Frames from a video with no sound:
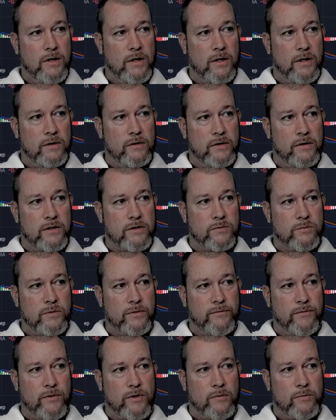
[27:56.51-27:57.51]
unless we
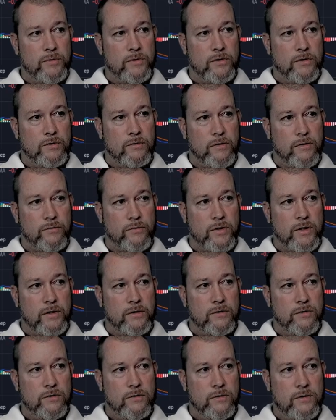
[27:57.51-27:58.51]
fall below the
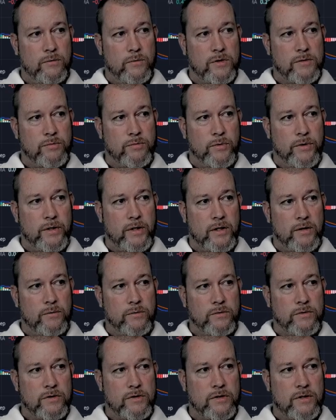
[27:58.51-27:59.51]
382, at which point I
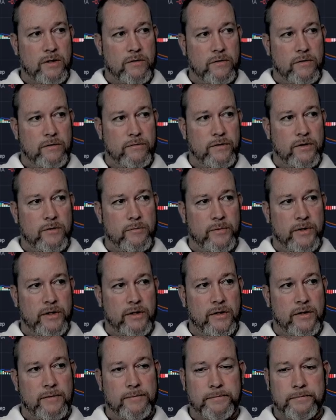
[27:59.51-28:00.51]
will just get rid of it completely.